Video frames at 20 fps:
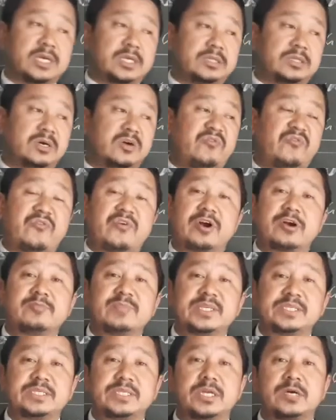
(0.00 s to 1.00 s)
the
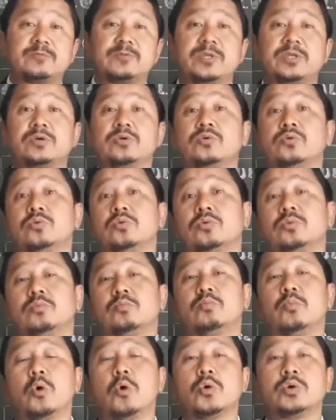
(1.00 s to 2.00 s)
formation of new
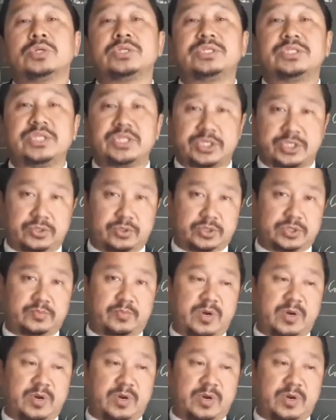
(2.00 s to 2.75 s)
bone tissues,